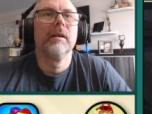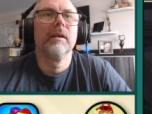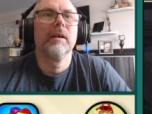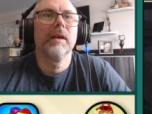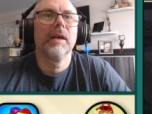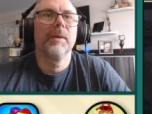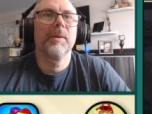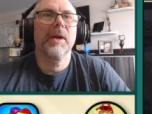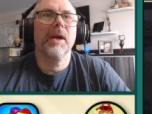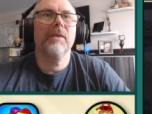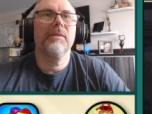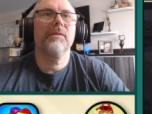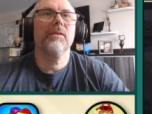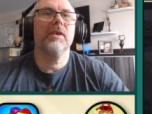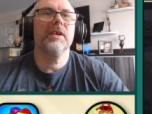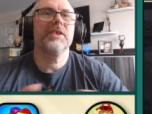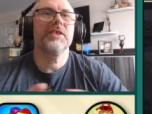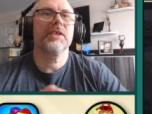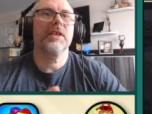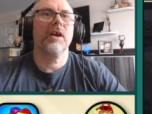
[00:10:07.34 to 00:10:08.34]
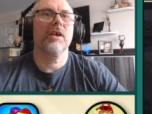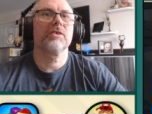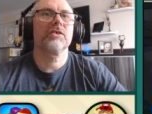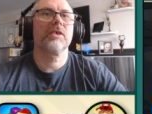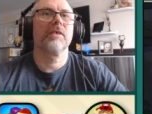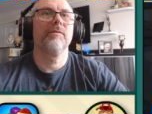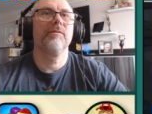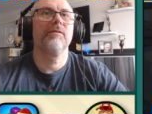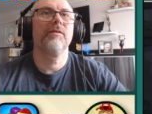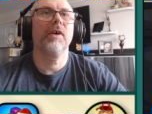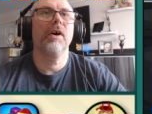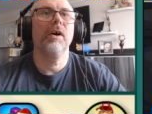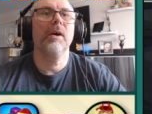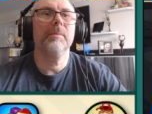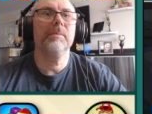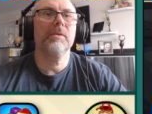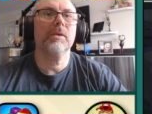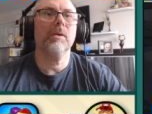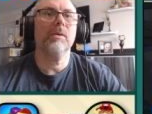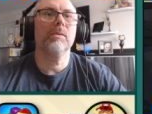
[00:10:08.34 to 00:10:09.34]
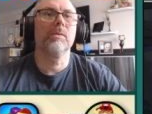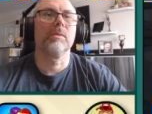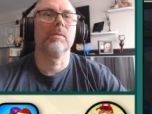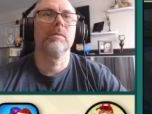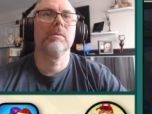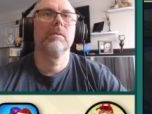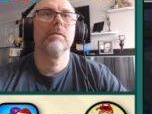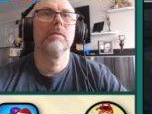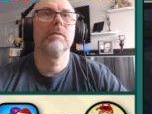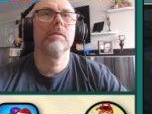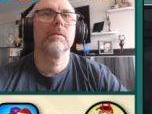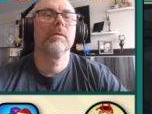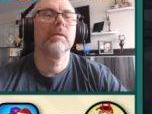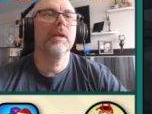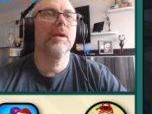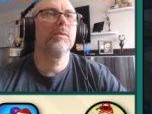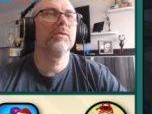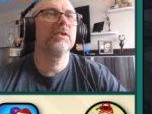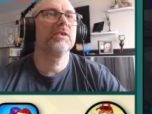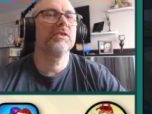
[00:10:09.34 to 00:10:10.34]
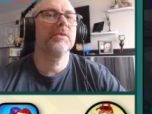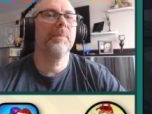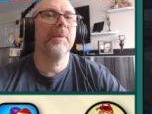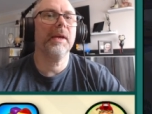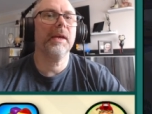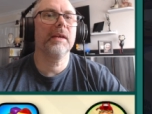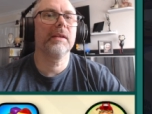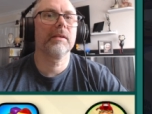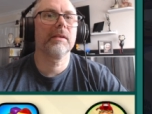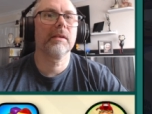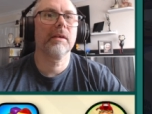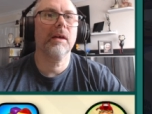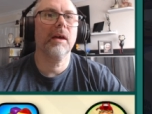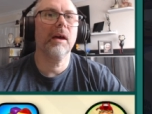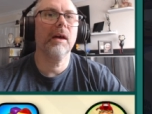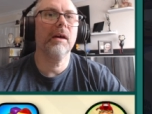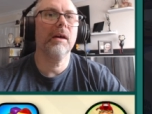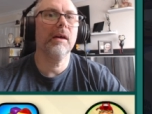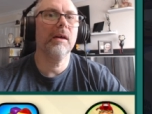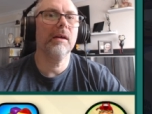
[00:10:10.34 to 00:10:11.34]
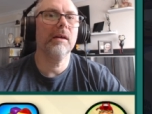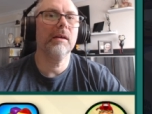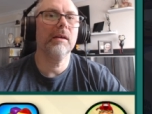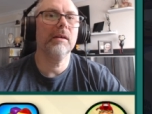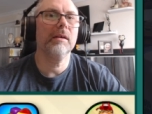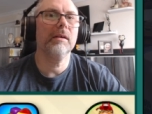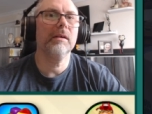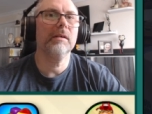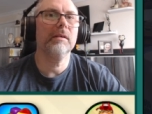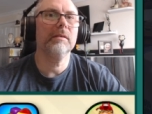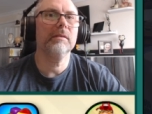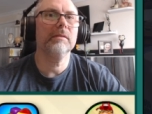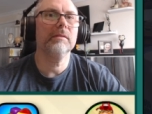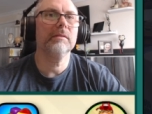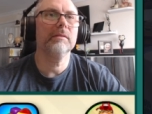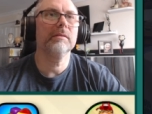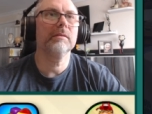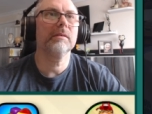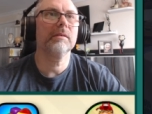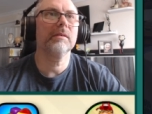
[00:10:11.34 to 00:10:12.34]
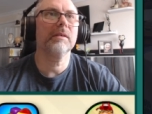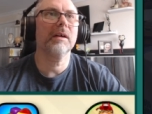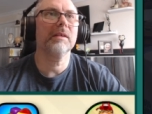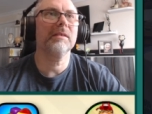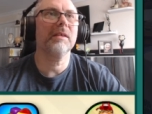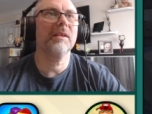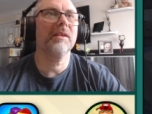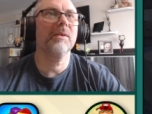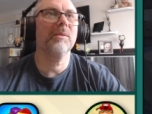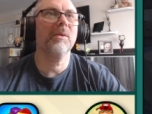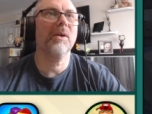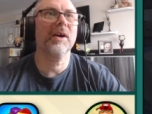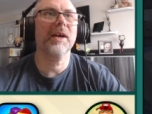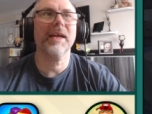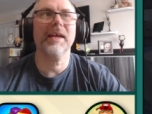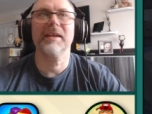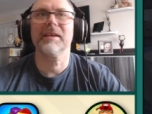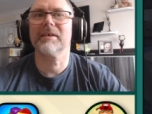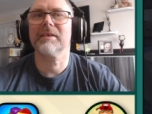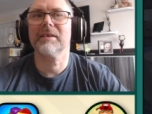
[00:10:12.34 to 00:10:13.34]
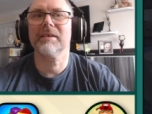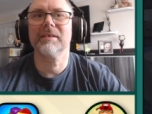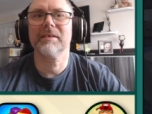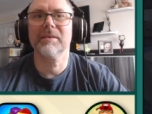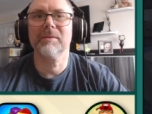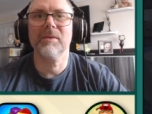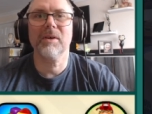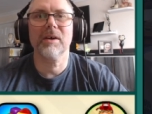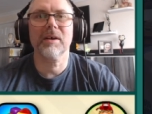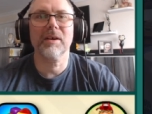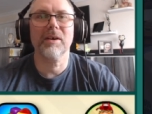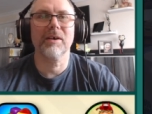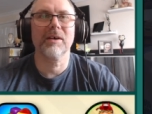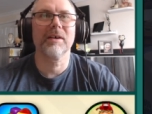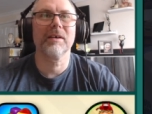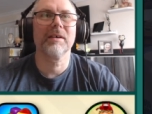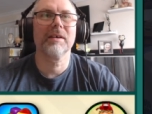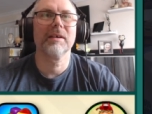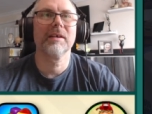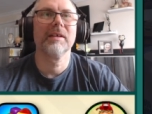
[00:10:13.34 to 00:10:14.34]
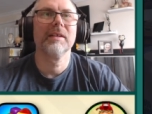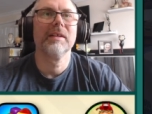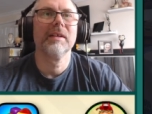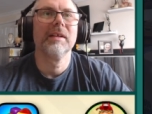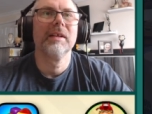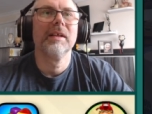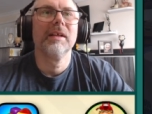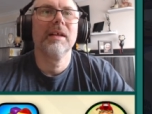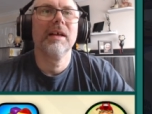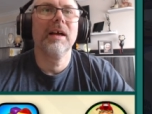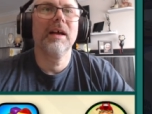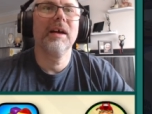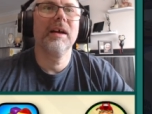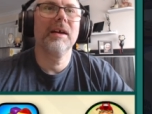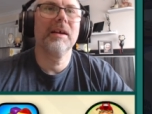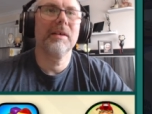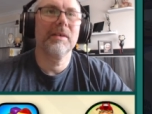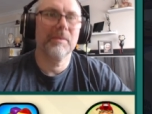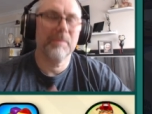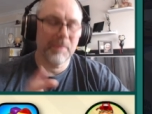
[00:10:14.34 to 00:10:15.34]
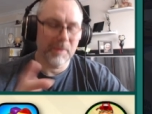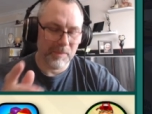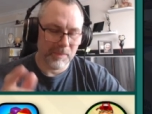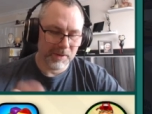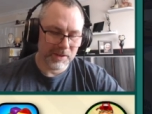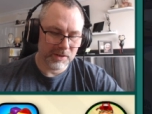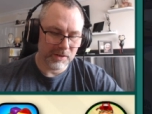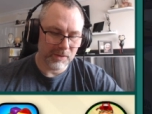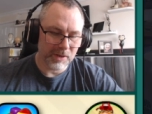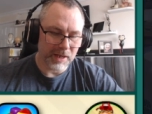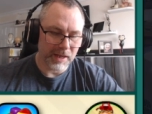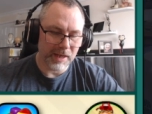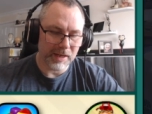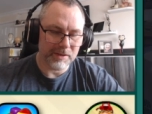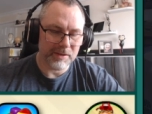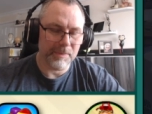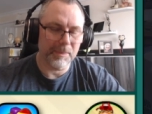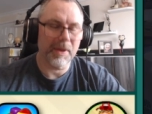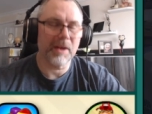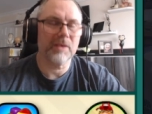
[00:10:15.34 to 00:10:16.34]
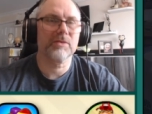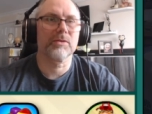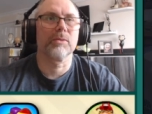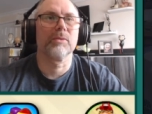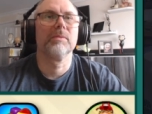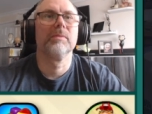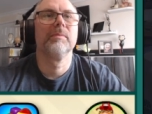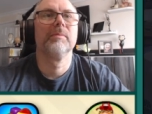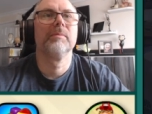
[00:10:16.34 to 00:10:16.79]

There we go, 3 stars confirmed. Oh, they all disappeared. I don't know what I get, what I got. But we do collect a puzzle.